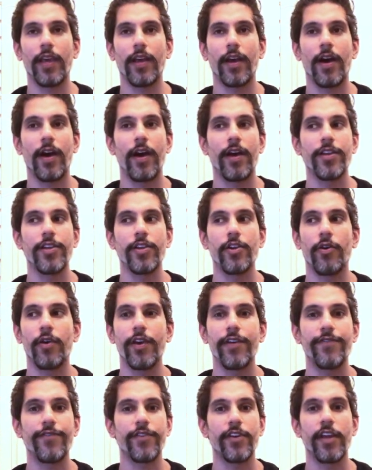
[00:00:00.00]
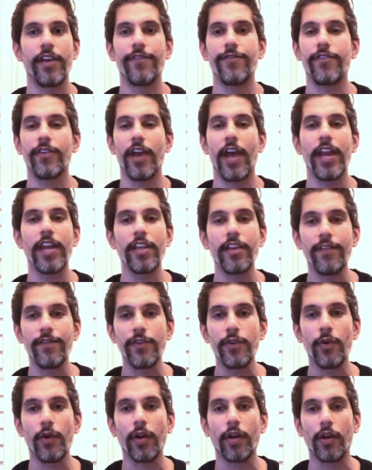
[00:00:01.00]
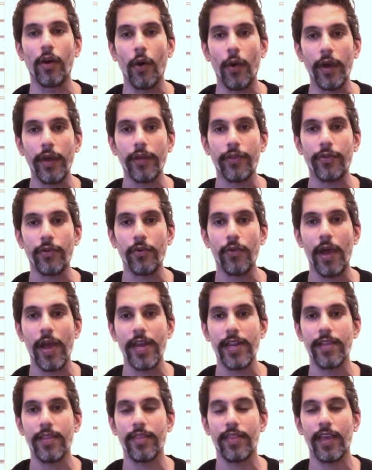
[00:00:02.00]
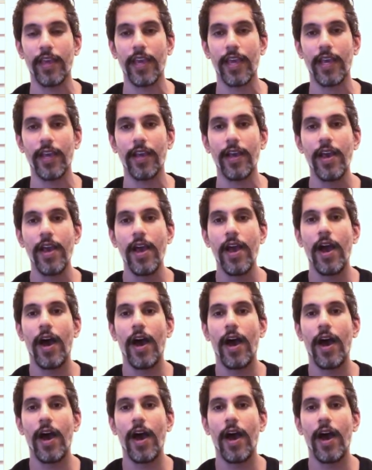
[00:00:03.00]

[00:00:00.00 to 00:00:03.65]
You know, if any of you are going through anything,